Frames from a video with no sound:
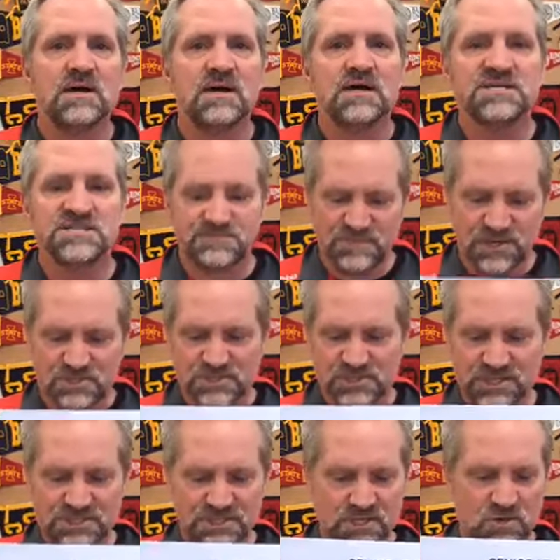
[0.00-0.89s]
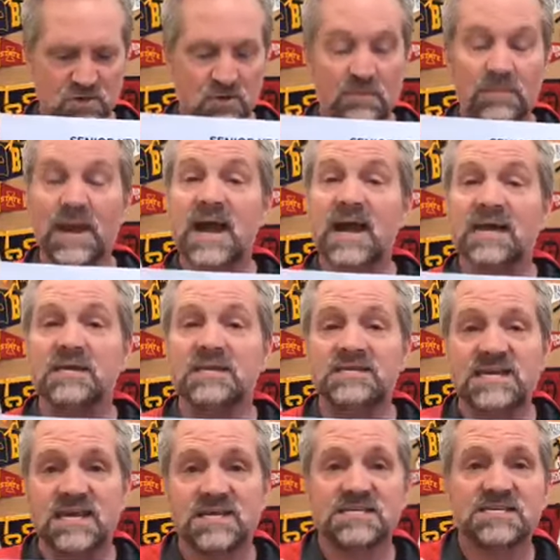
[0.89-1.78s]
especially to go back and
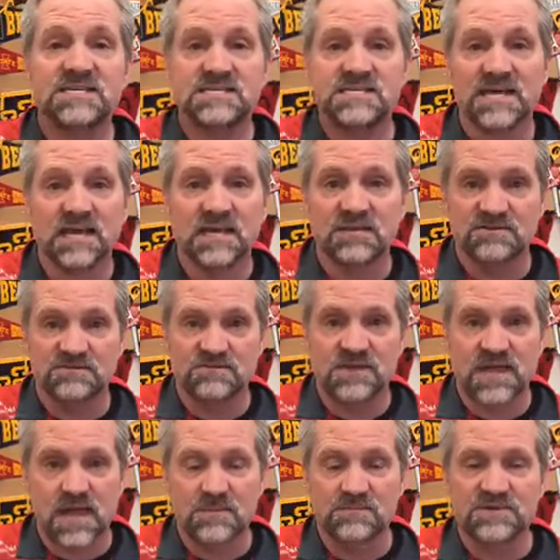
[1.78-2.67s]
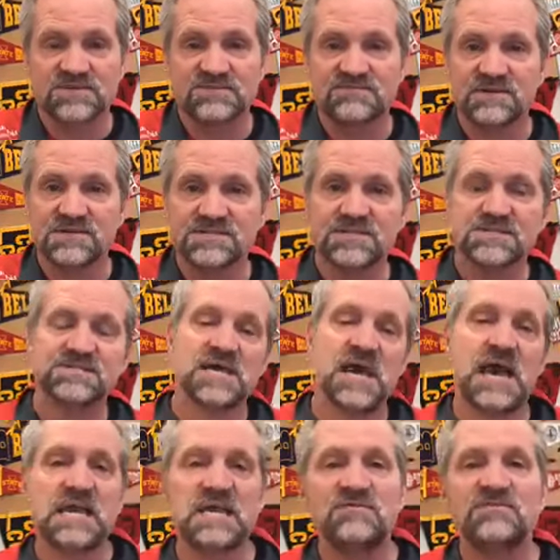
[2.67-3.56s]
take second campus visits
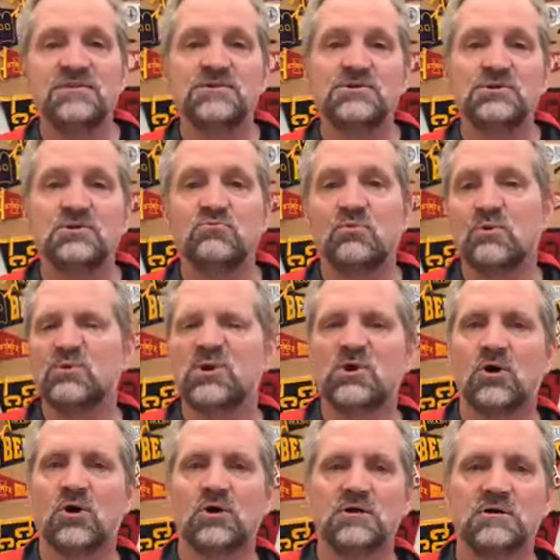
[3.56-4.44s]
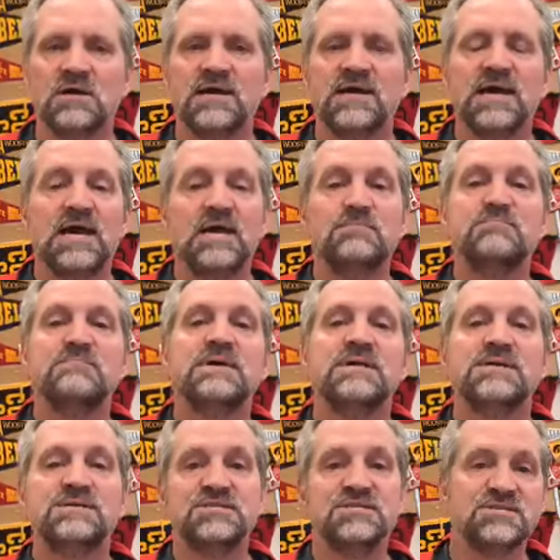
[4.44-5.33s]
and even do what we call
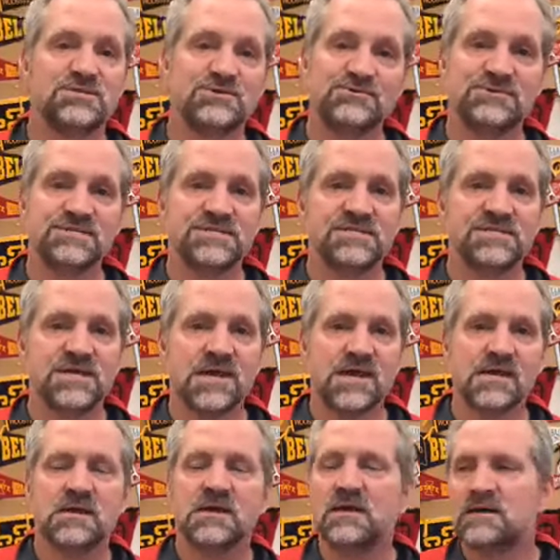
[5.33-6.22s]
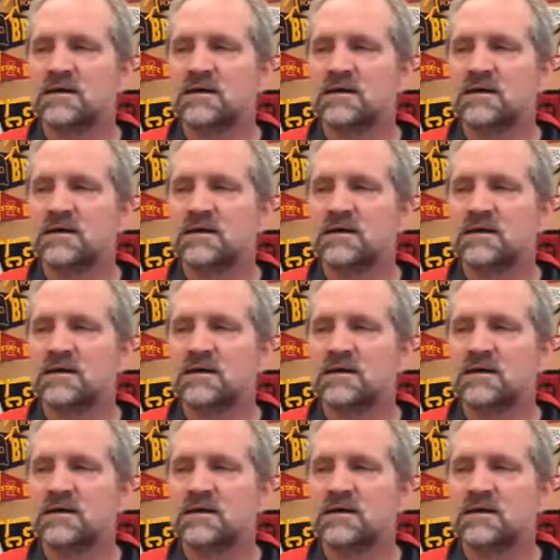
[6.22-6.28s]
admitted student stay.